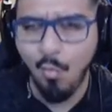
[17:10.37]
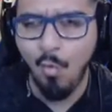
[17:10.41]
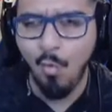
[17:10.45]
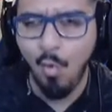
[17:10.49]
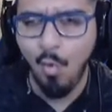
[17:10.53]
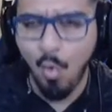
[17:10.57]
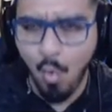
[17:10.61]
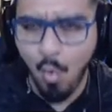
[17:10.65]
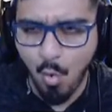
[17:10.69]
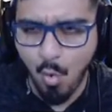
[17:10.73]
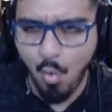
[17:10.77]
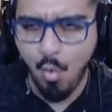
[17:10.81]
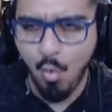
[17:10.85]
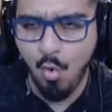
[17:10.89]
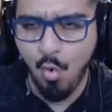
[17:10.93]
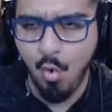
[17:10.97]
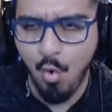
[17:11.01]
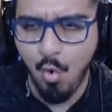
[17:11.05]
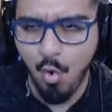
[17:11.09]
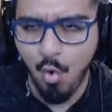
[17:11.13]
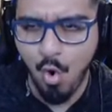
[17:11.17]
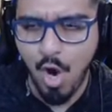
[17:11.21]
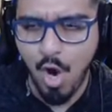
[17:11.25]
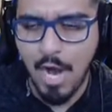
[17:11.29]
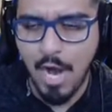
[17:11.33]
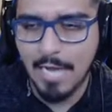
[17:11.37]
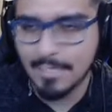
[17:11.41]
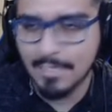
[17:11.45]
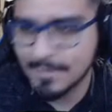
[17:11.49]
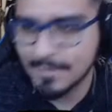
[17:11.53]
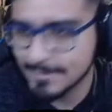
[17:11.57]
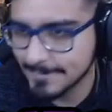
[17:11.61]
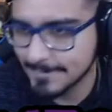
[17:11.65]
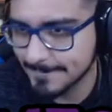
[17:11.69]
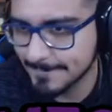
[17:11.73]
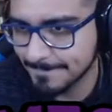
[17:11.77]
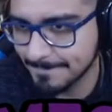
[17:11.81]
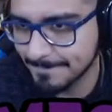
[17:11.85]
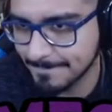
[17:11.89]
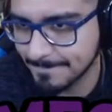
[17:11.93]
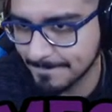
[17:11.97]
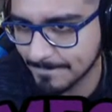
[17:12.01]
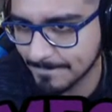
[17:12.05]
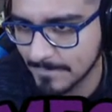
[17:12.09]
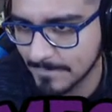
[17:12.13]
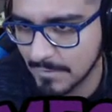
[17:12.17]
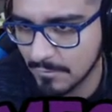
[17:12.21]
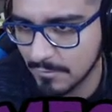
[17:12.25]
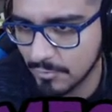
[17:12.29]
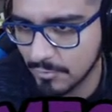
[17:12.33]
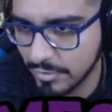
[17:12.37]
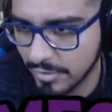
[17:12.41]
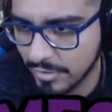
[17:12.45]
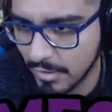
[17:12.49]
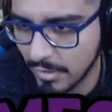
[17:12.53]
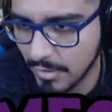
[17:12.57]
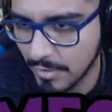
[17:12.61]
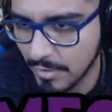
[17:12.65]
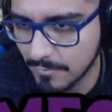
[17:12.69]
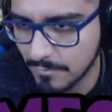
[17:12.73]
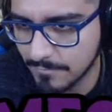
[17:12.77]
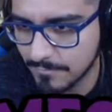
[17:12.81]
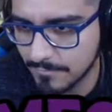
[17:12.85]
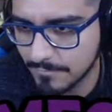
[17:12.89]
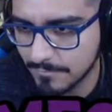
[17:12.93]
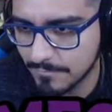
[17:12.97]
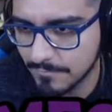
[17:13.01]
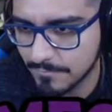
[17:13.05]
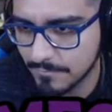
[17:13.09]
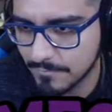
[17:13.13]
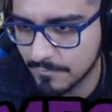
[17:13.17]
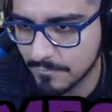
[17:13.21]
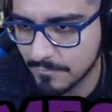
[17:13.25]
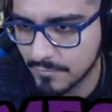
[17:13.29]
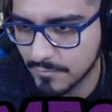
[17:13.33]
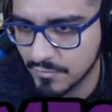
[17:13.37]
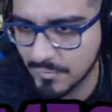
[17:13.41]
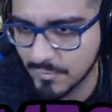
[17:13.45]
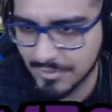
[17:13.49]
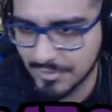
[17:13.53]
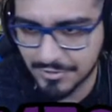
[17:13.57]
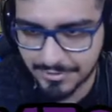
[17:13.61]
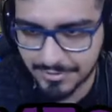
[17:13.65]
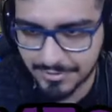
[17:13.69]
What do you call that? Switch.